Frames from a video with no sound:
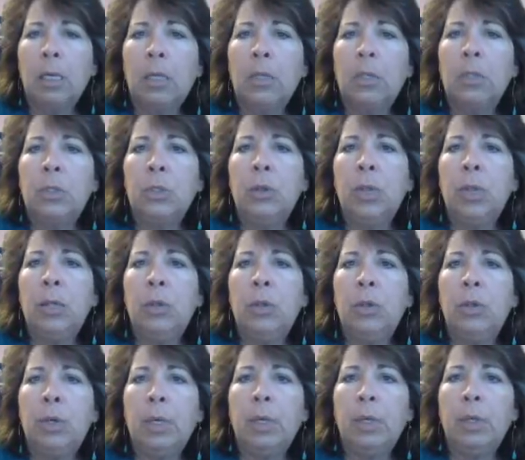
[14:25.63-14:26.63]
so that
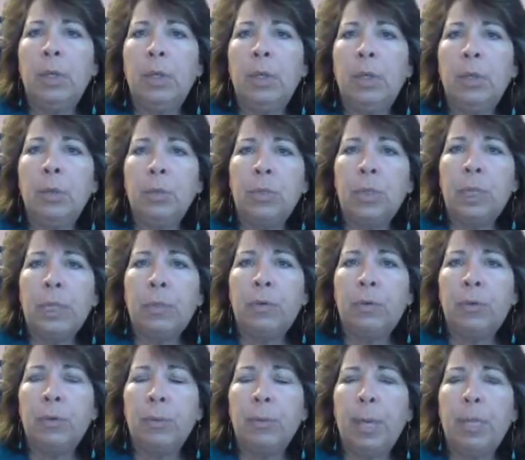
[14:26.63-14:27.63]
you can use the
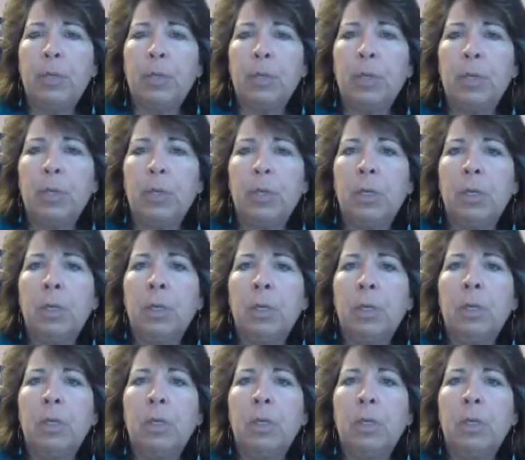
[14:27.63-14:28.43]
information